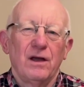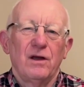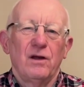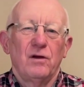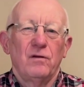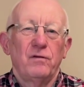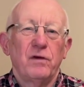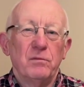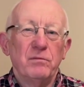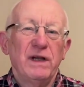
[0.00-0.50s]

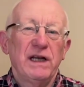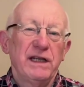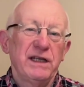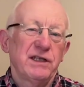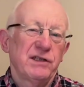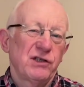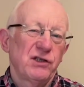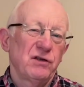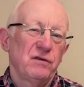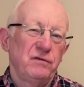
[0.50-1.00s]
For
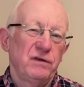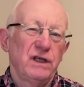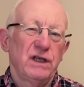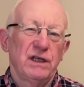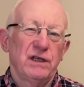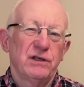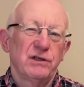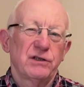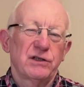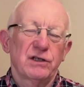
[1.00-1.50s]
millions of
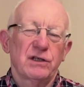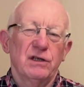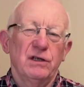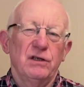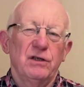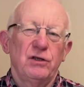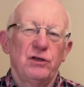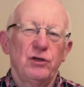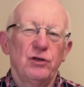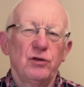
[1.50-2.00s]
years,
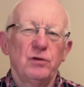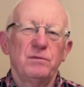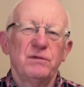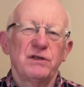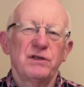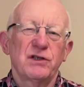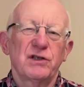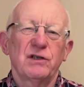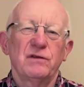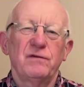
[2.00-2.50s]

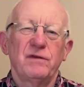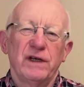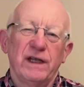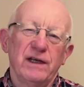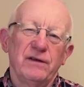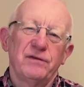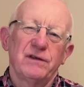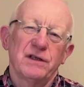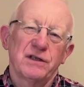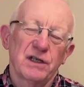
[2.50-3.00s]
humans have
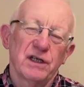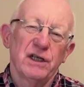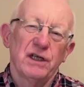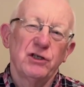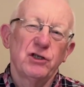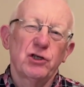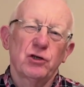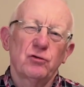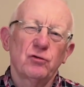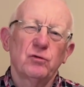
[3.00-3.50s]
lived as an
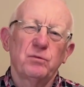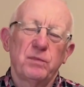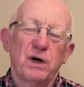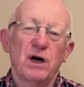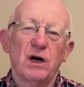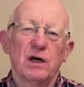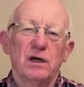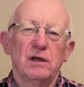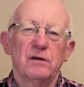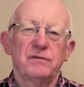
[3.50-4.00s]
integral
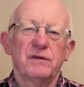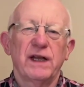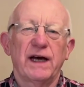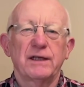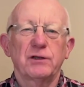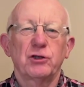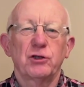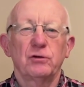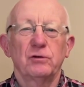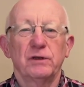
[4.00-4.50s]
part of
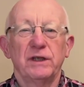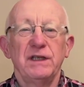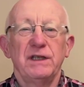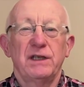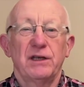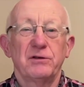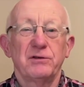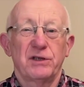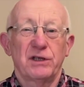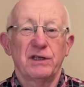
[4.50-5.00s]
natural
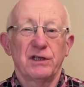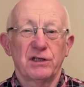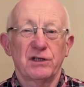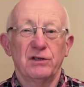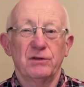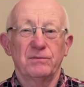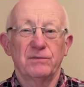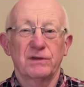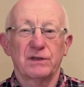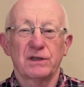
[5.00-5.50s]

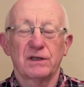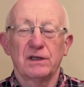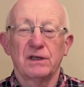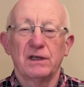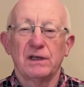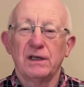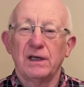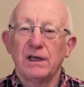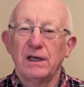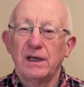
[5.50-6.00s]
ecosystems,
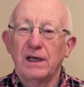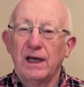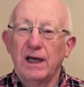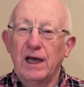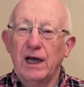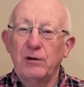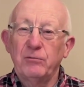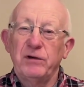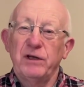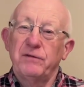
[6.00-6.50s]

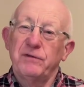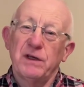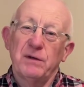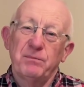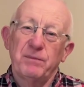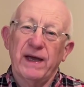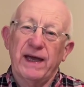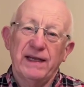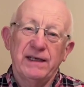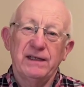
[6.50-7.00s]
and we've
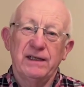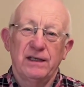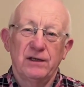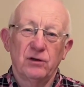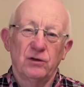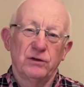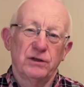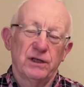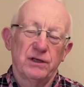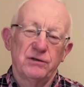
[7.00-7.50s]
depended
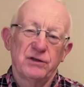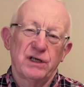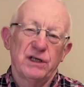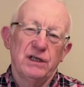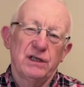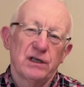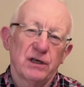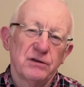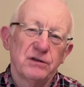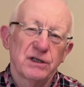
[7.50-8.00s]
on those
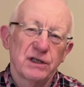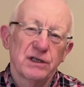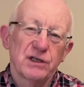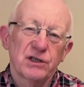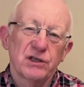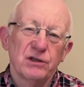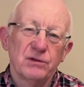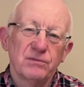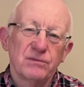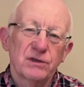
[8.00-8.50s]

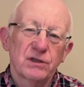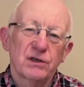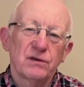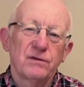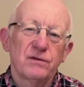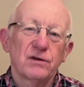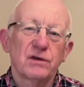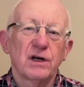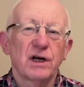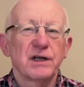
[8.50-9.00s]
ecosystems
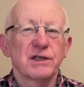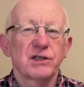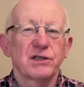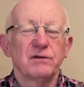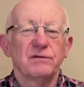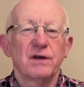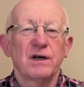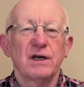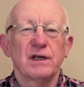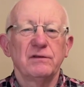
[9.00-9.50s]
for our
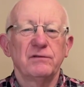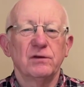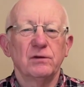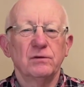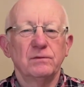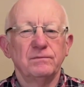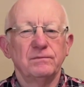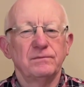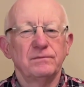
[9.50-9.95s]
survival.